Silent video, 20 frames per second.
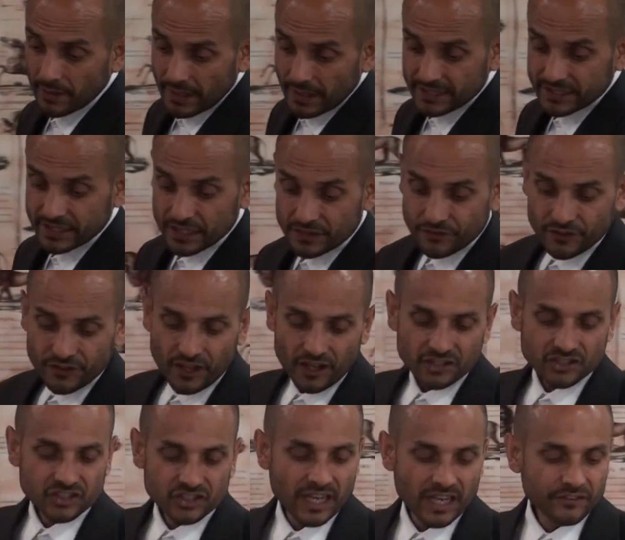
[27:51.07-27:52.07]
It says, for
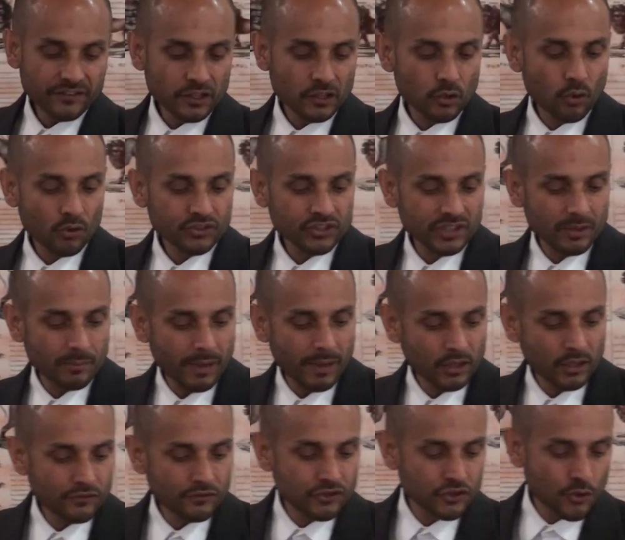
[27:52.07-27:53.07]
thus saith the Lord to the
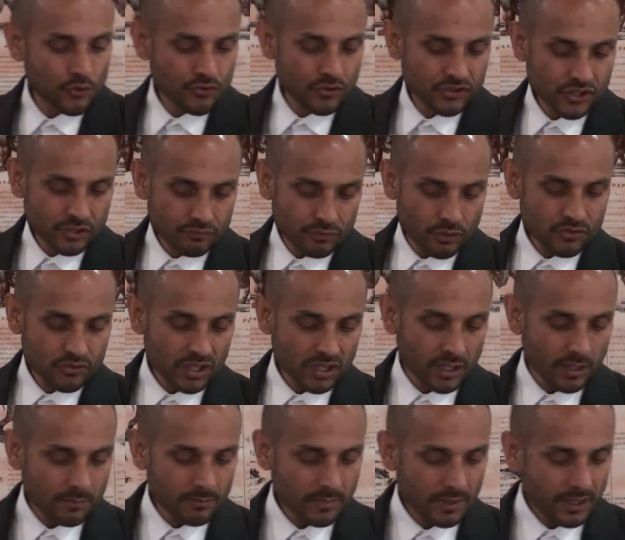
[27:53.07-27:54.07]
men of Judah and
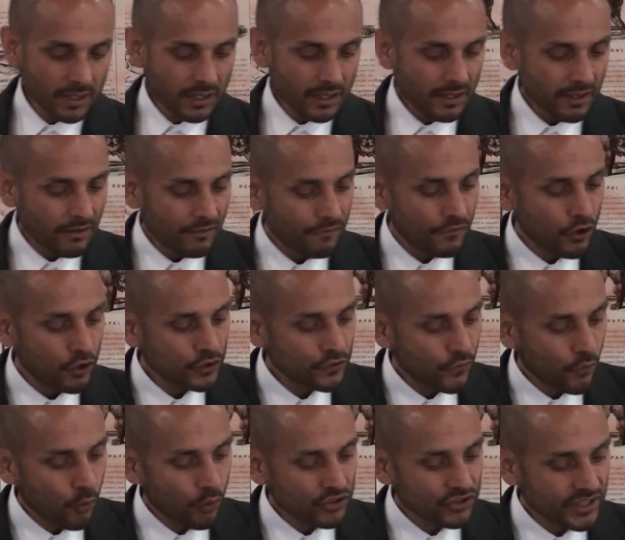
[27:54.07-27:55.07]
Jerusalem. Verse
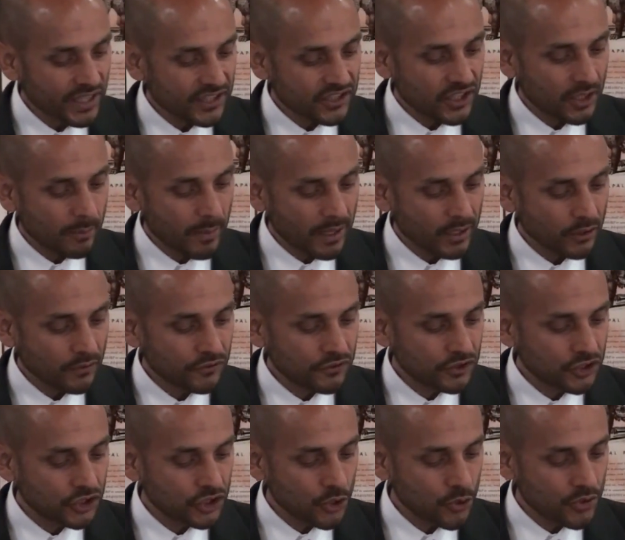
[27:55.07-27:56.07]
4 says, ye men
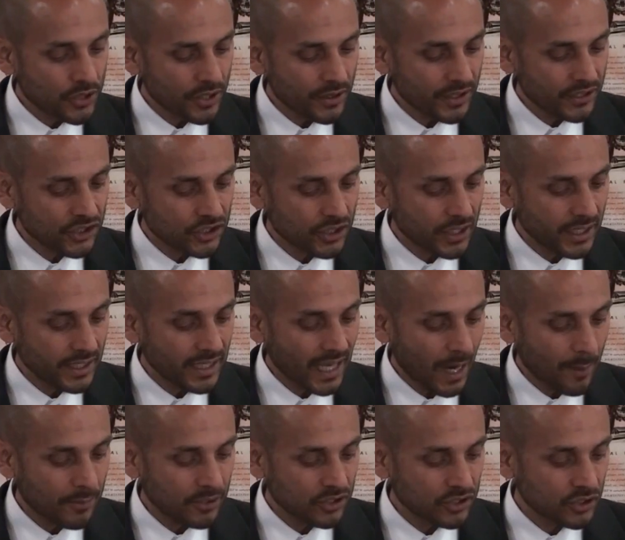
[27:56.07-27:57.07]
of Judah and
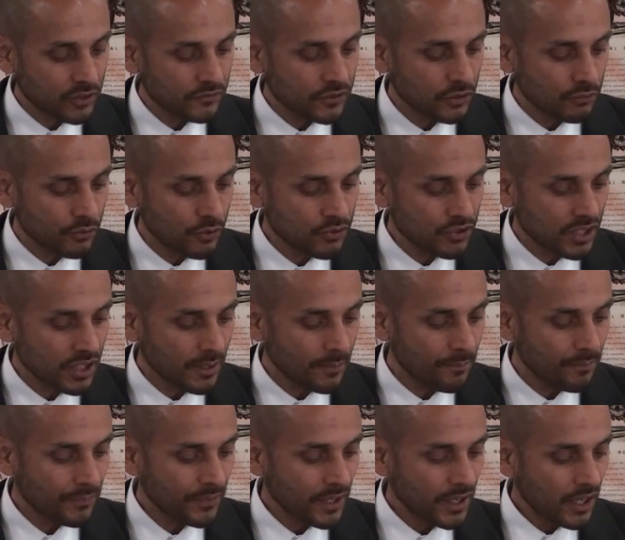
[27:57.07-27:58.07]
inhabitants of
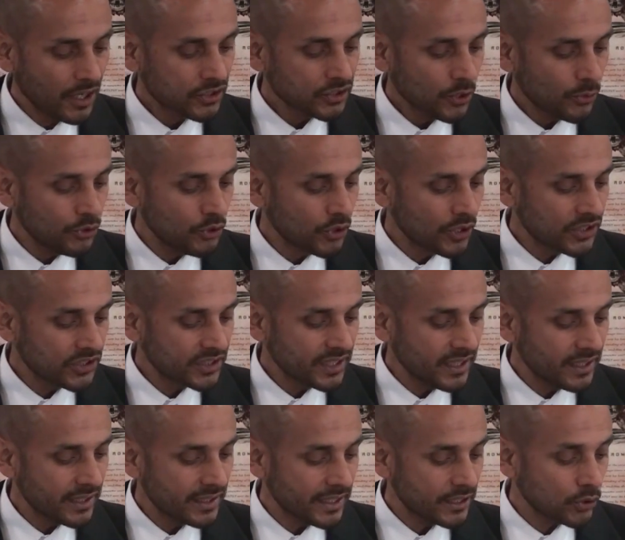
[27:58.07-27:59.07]
Jerusalem. So you can
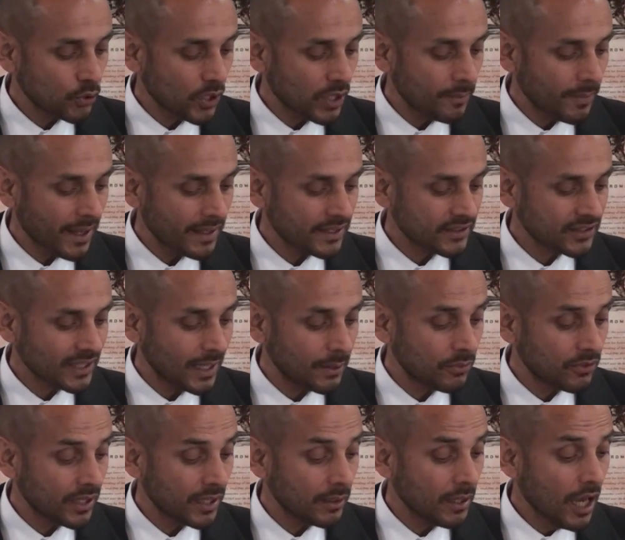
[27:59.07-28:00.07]
see that they're talking about the same
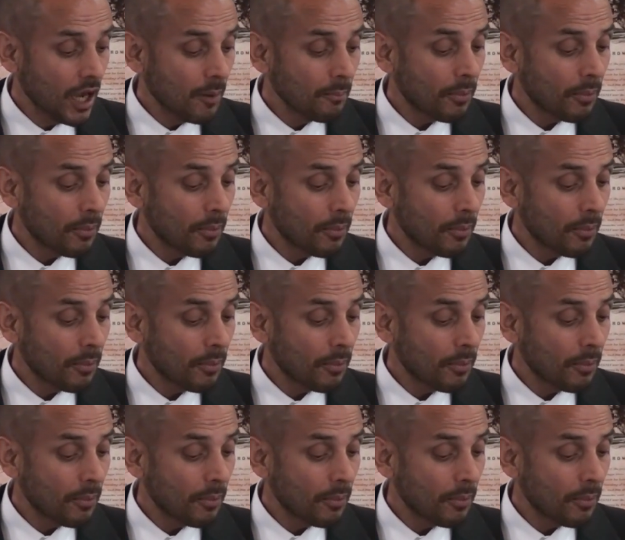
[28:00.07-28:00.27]
thing.